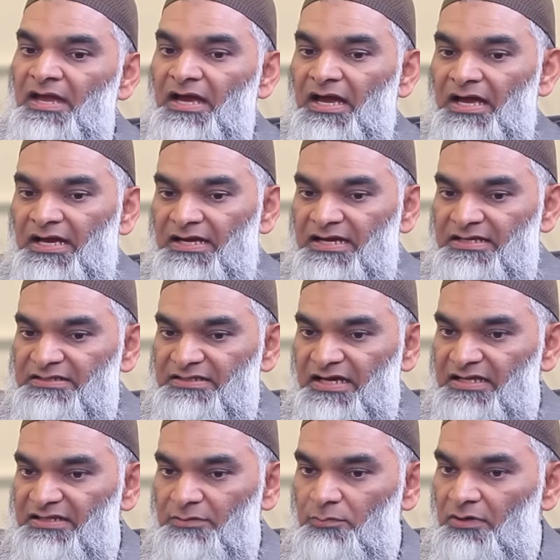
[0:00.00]

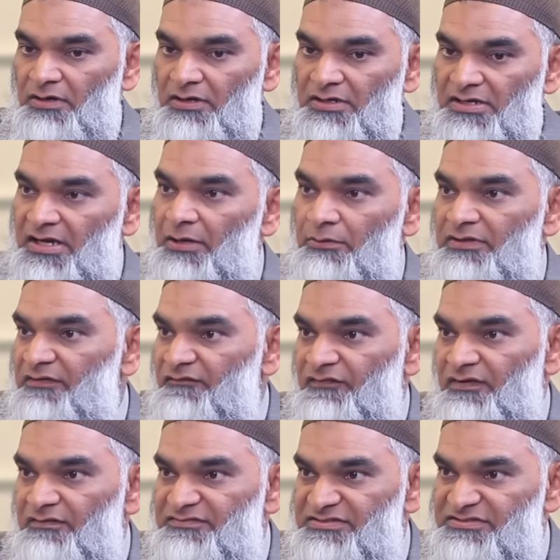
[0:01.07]
and the war now
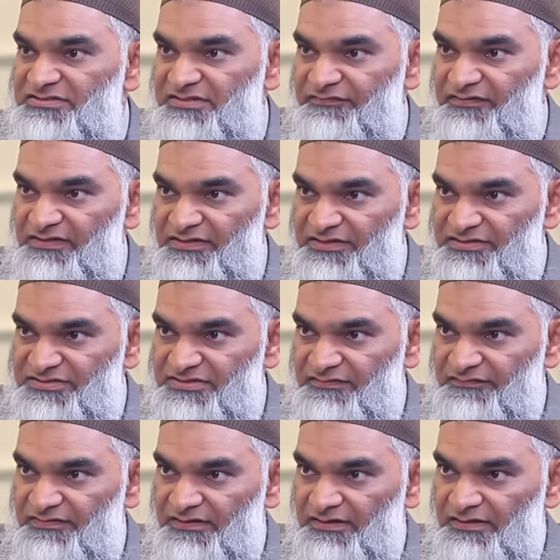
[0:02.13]
involves civilians
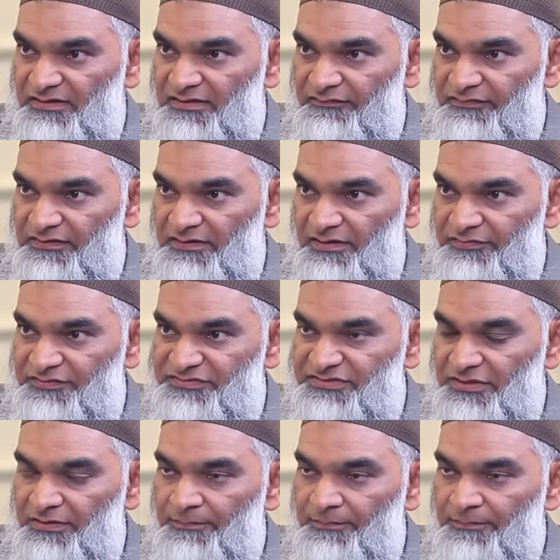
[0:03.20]
of the others.